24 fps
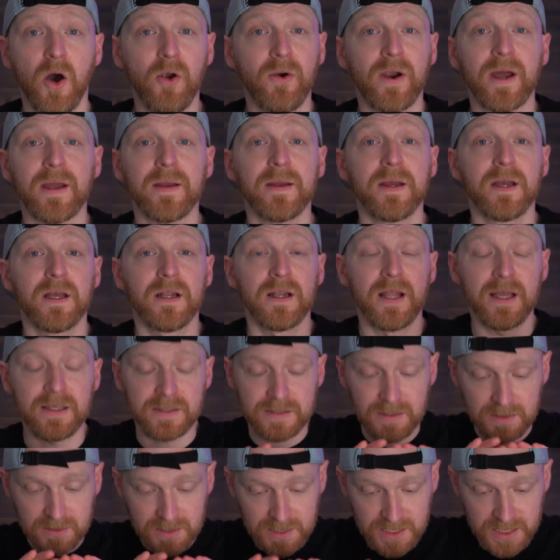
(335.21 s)
All right,
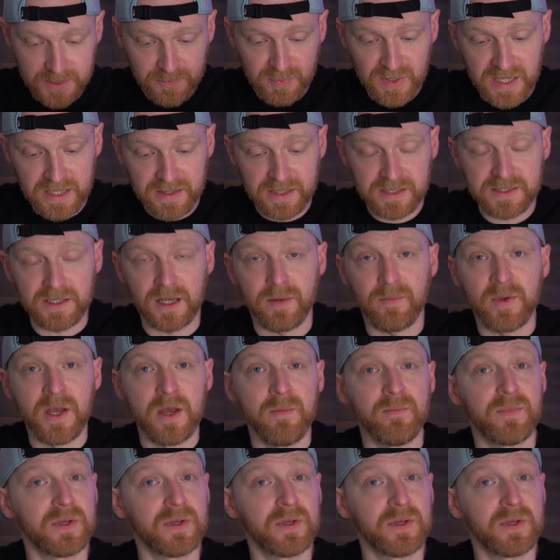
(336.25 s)
let's split this up